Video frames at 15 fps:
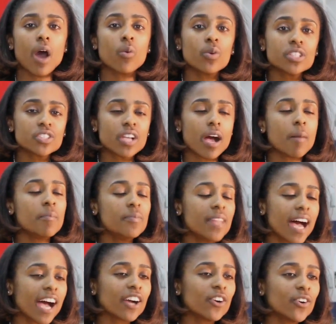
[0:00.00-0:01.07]
I'm
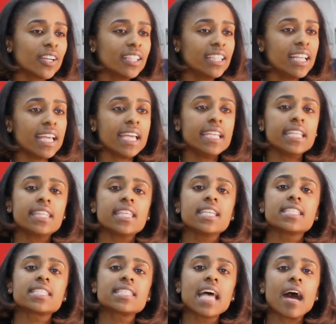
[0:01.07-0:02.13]
not going to let
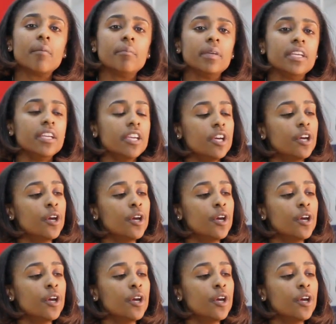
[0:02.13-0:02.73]
anything stop me